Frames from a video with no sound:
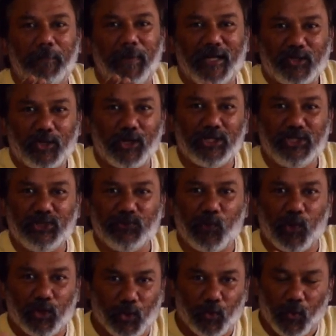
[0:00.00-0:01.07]
Pathology
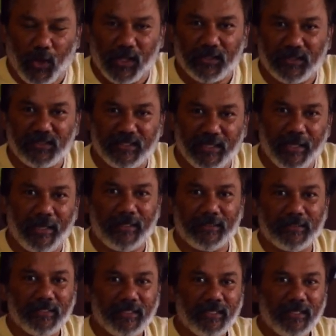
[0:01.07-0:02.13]
101,
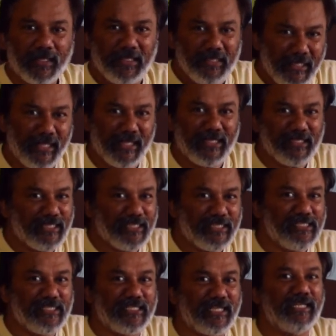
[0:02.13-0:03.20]
that healing
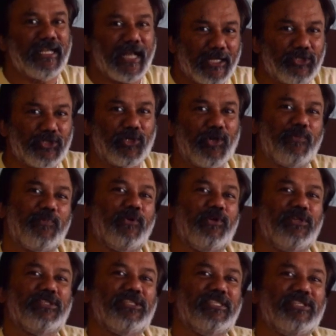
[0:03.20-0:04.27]
is a natural
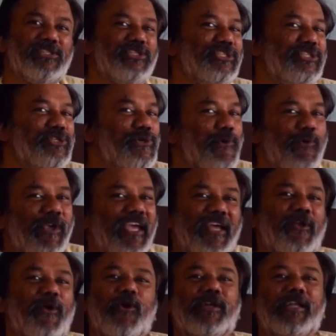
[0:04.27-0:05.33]
process. You
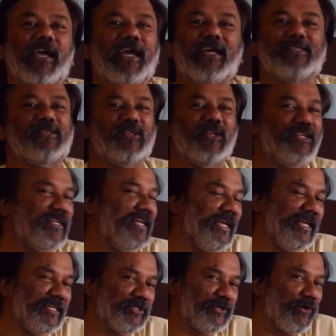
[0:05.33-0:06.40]
cannot
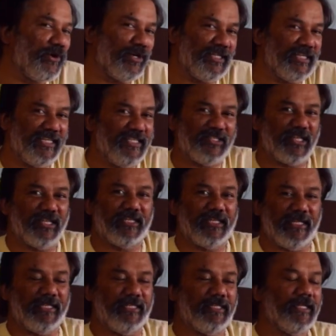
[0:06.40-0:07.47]
accelerate or
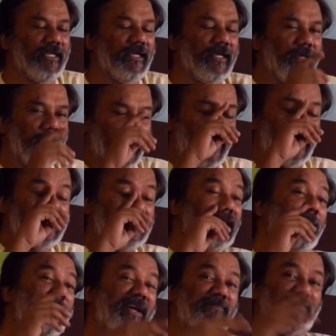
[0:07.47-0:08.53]
decelerate.
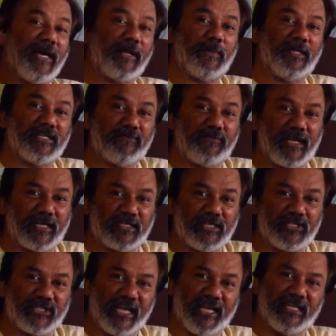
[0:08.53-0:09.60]
Some environmental
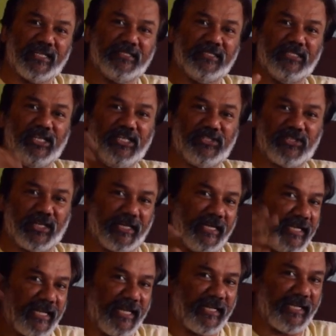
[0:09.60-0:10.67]
factors can
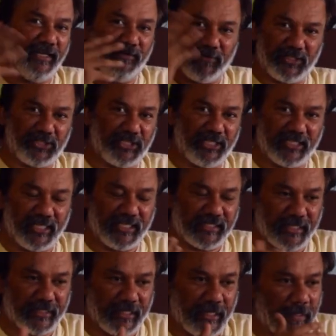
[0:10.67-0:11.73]
decelerate, like infection and
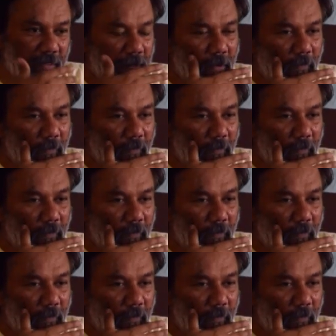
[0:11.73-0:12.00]
things like that.